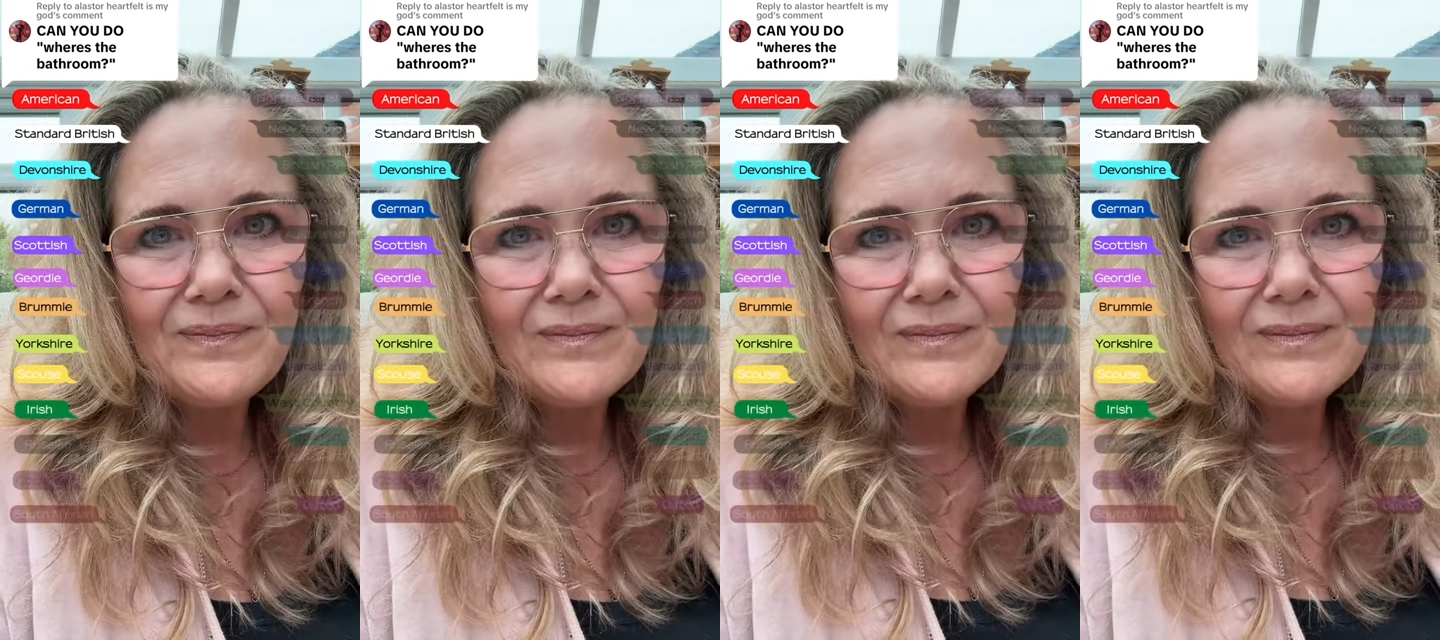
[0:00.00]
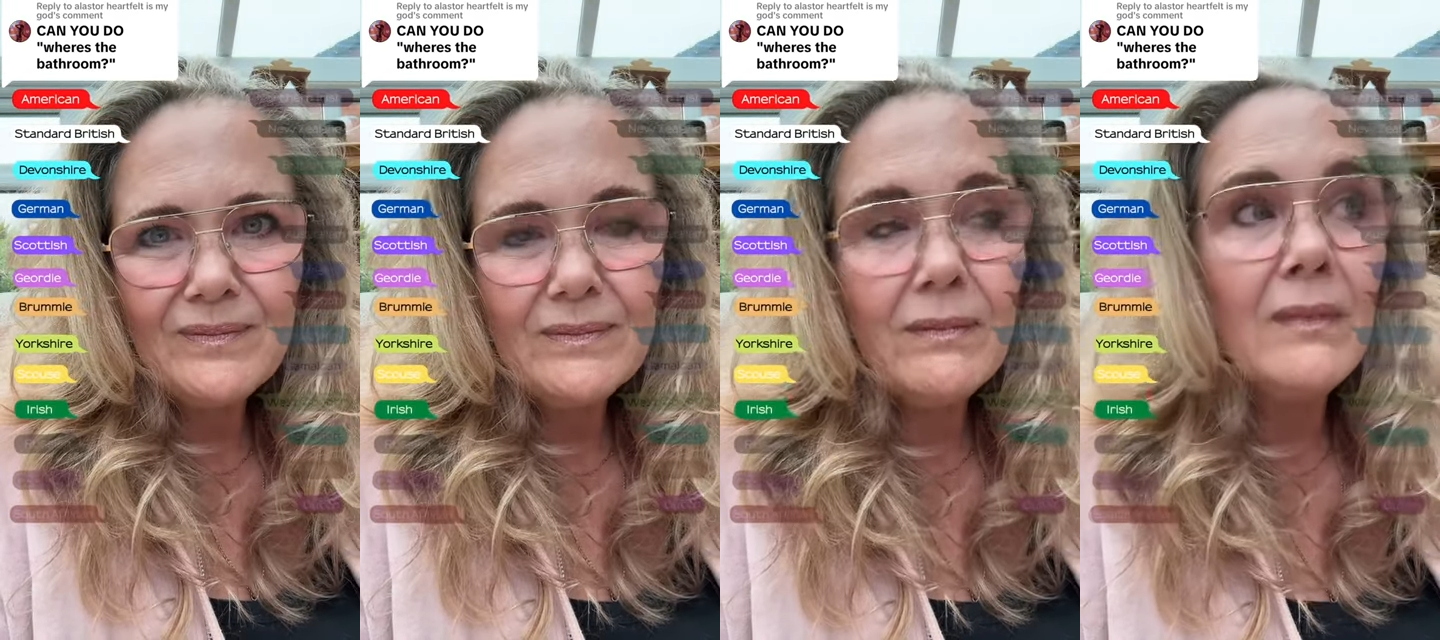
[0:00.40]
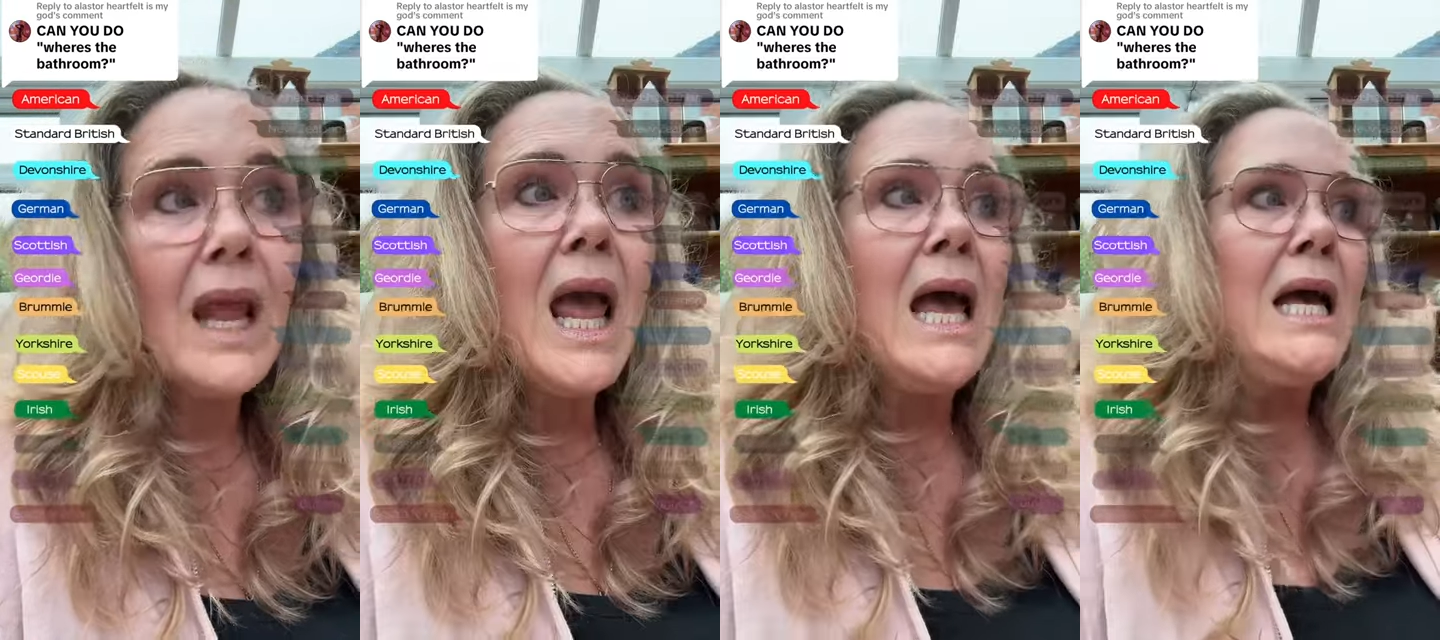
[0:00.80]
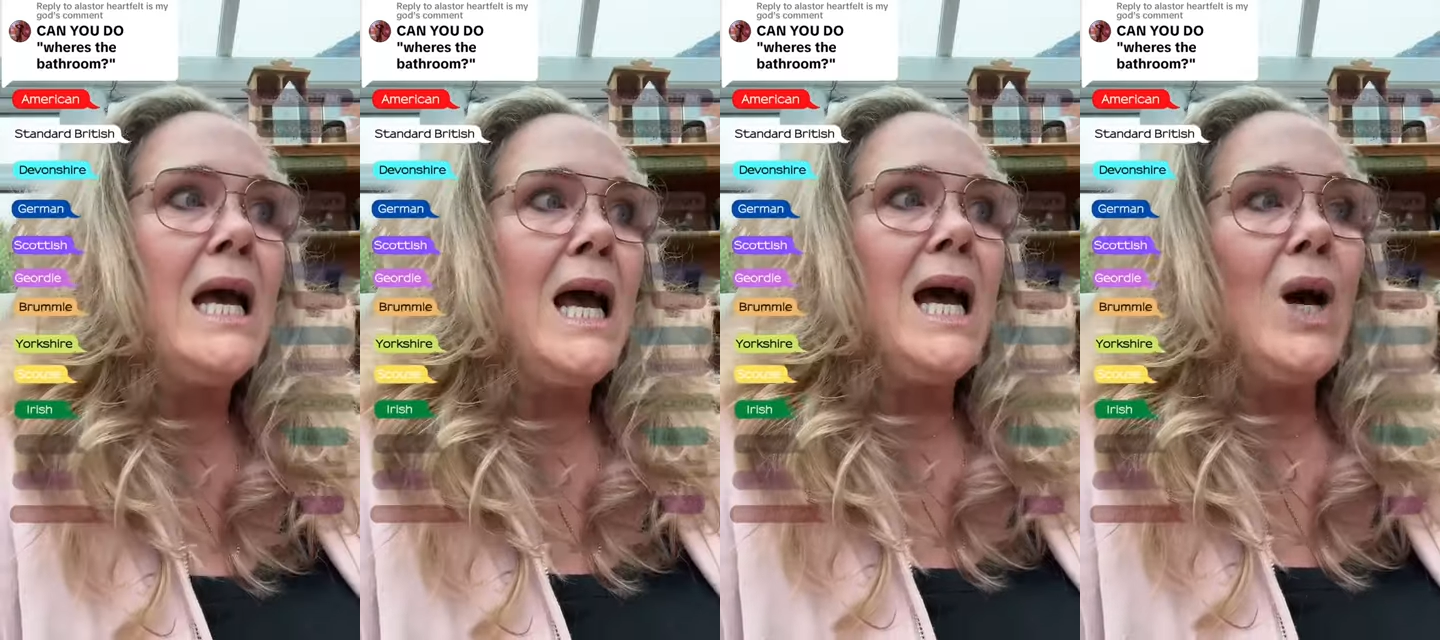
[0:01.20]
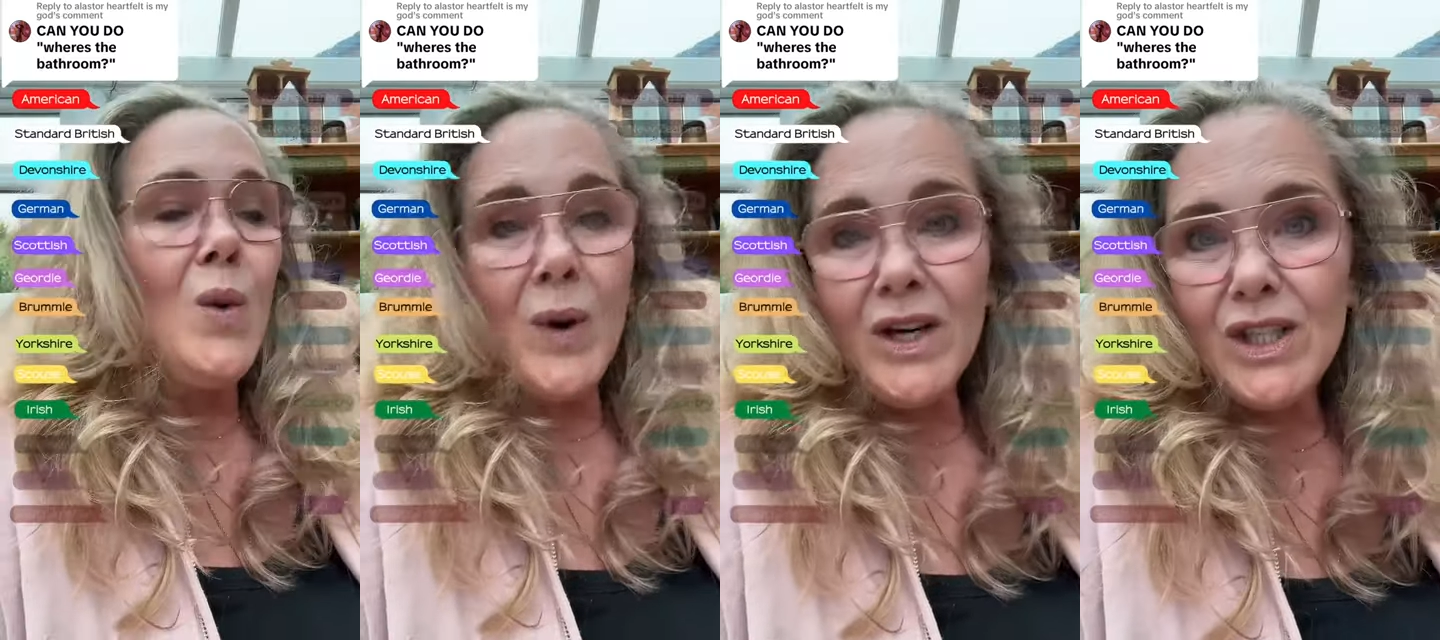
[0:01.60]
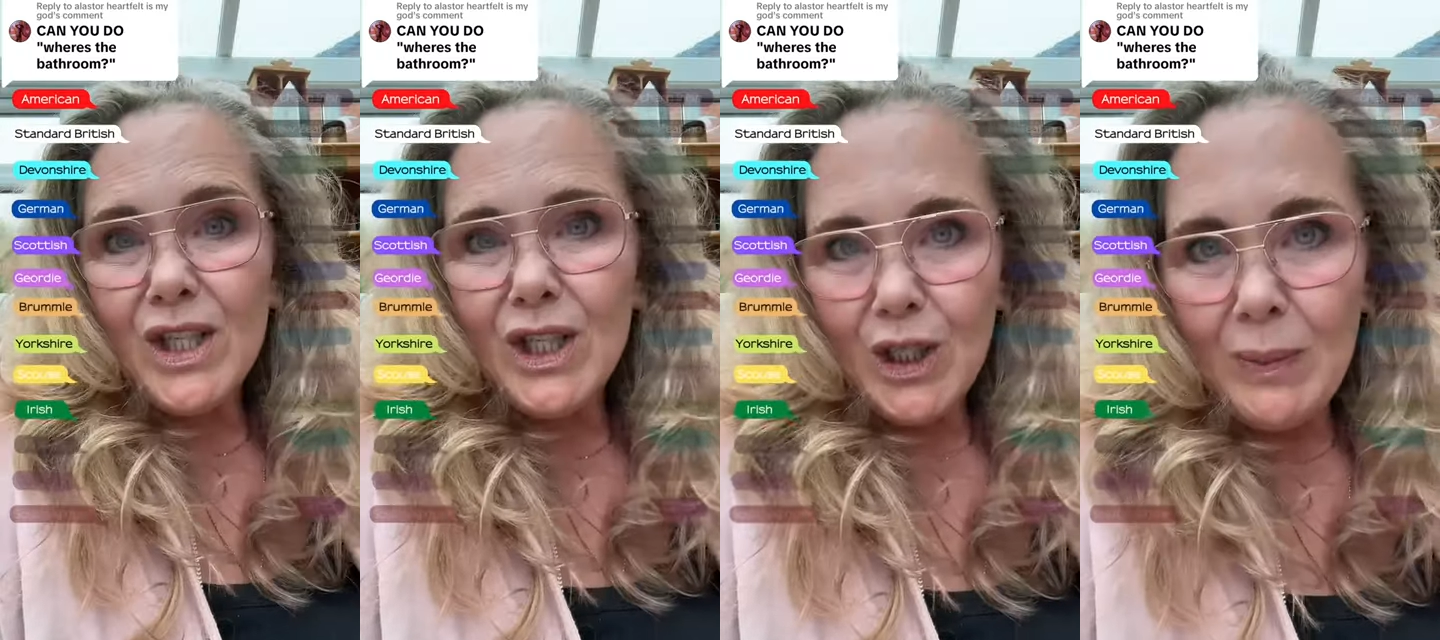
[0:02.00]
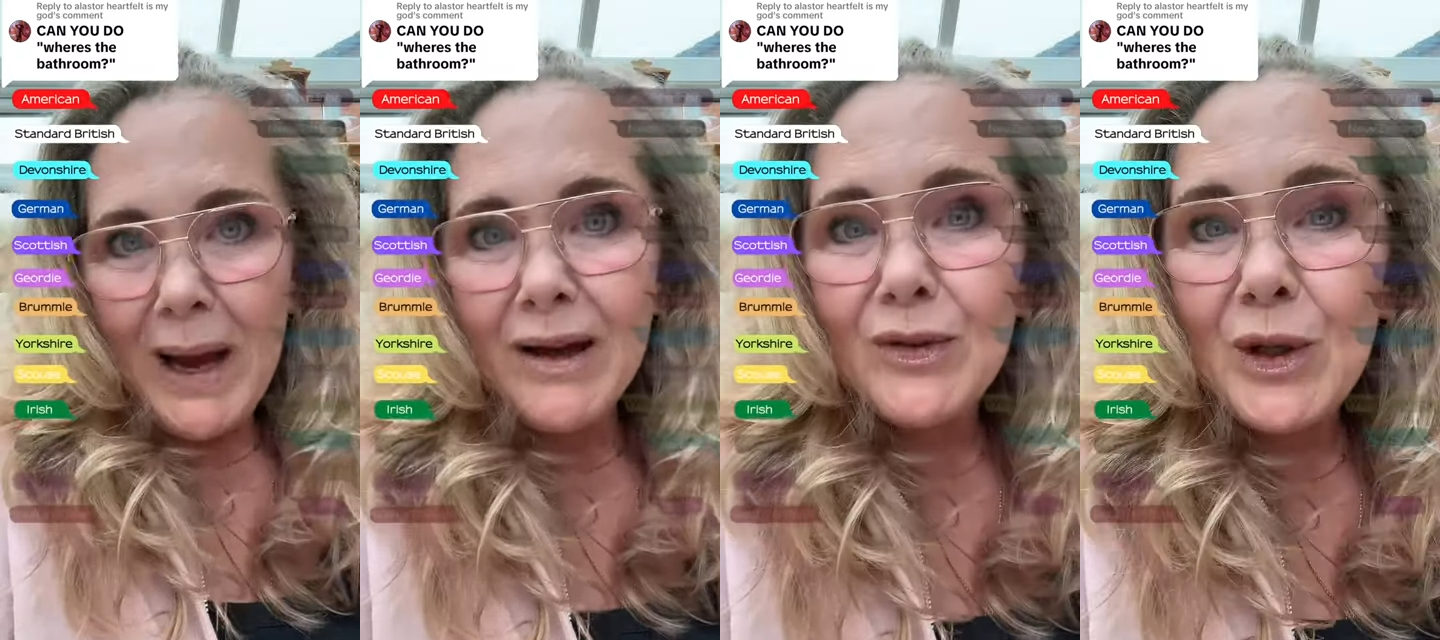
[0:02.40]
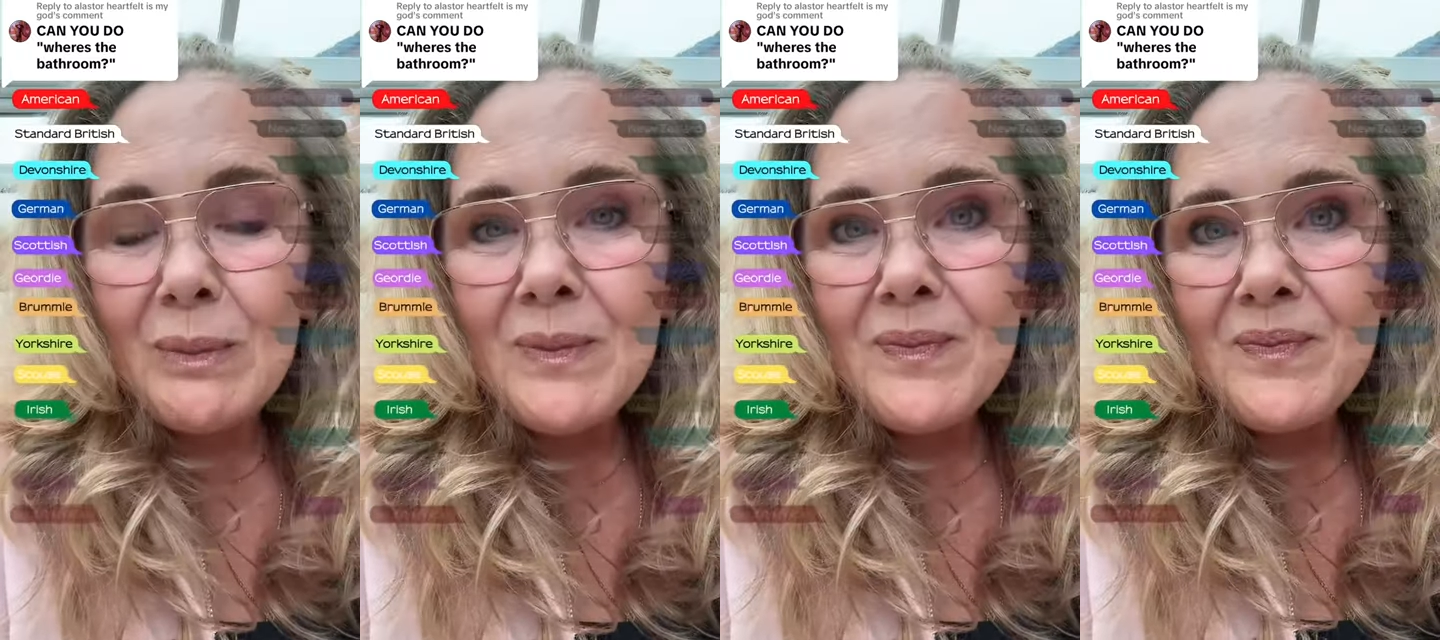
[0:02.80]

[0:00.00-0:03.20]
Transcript: Irish. Where's your bathroom?